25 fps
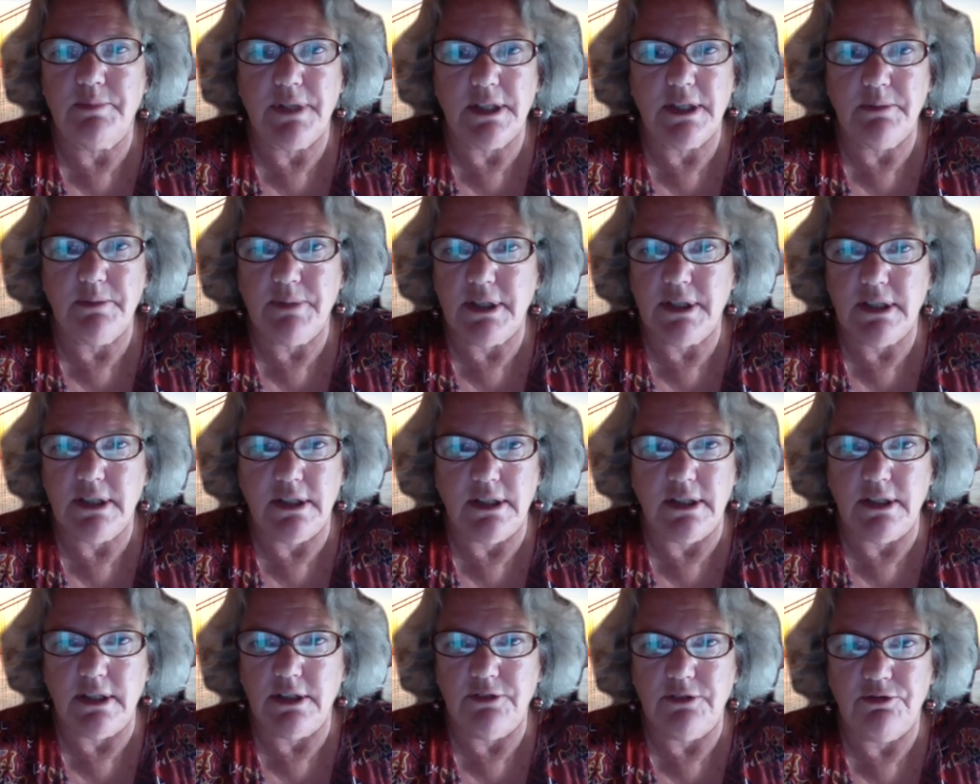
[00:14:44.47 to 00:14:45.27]

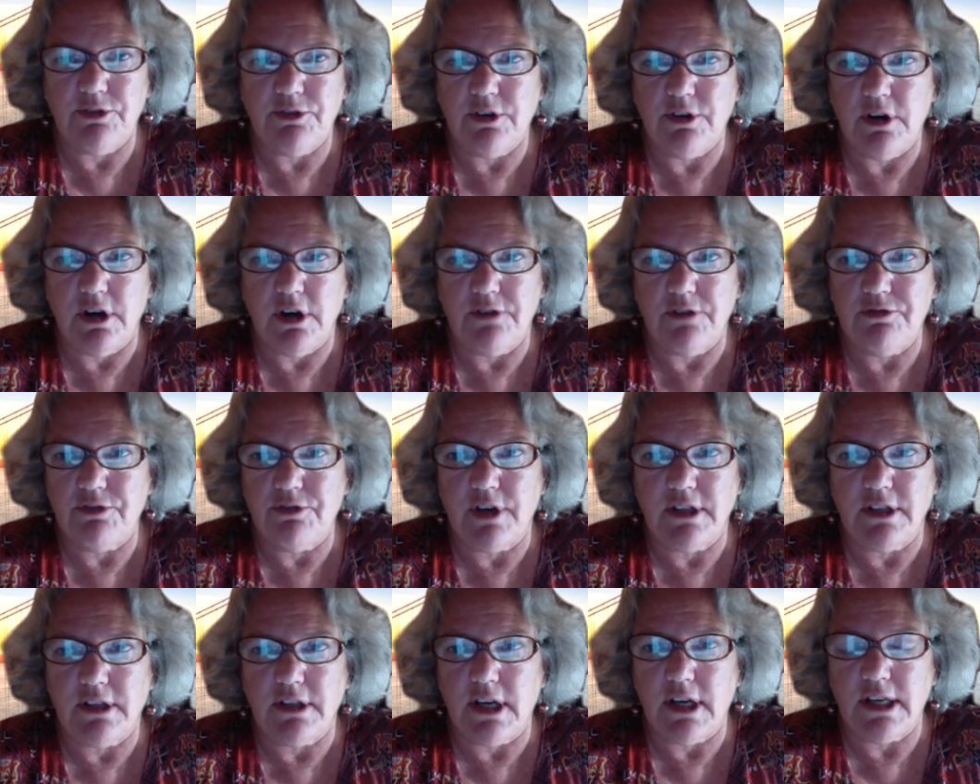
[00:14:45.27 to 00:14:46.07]
PPE for our
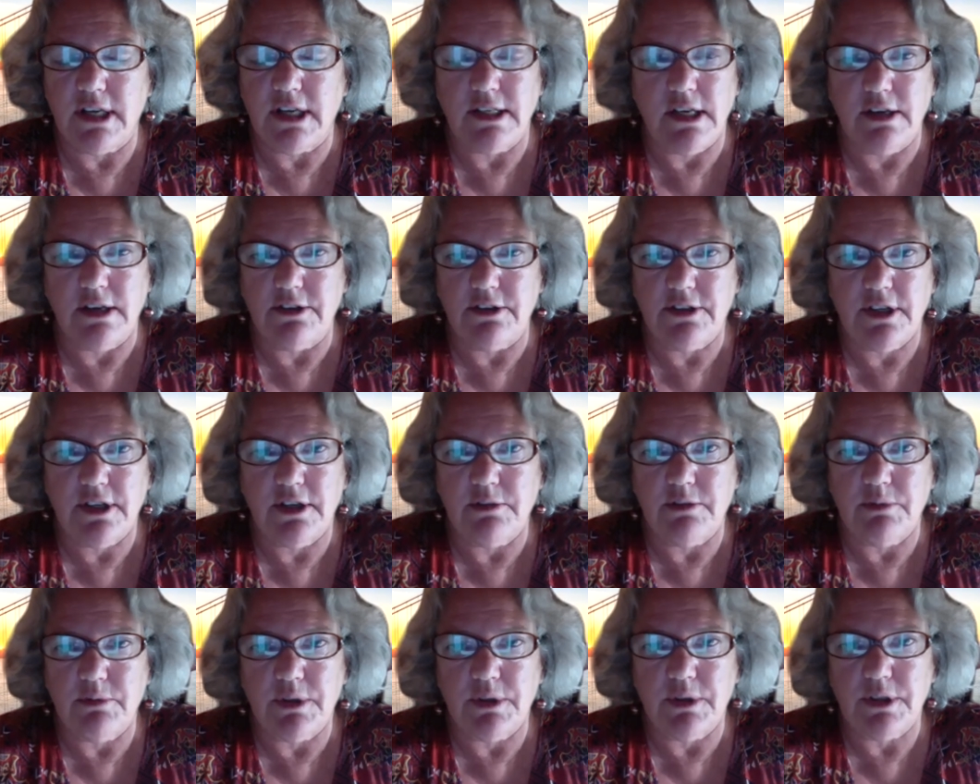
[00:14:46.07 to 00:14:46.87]
frontline
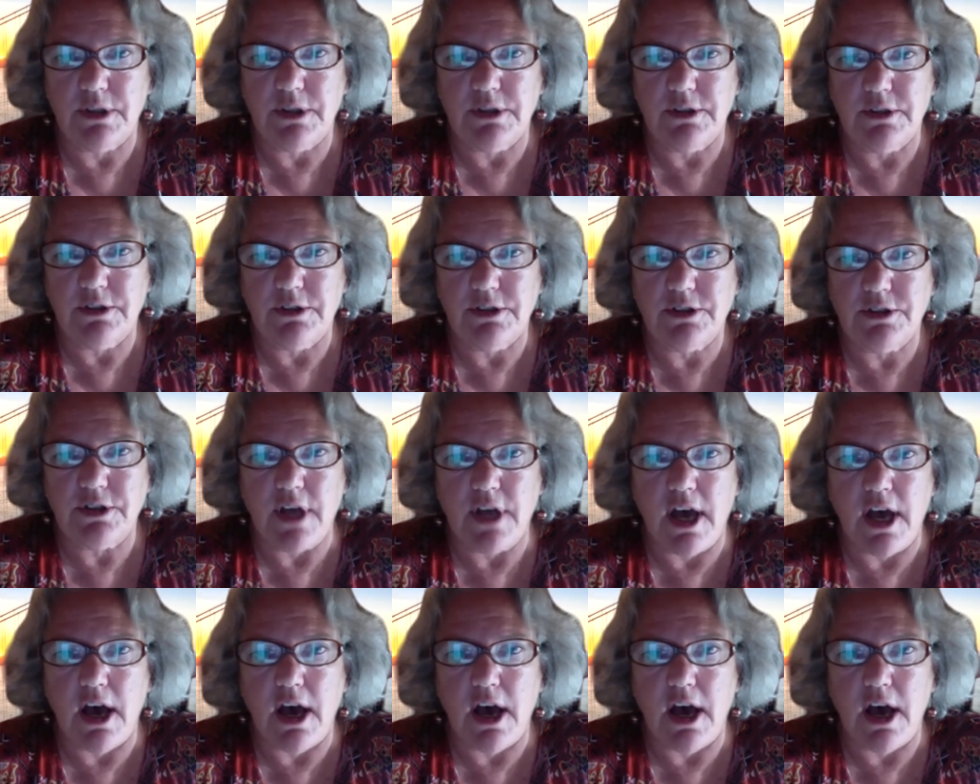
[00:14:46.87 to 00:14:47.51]
healthcare workers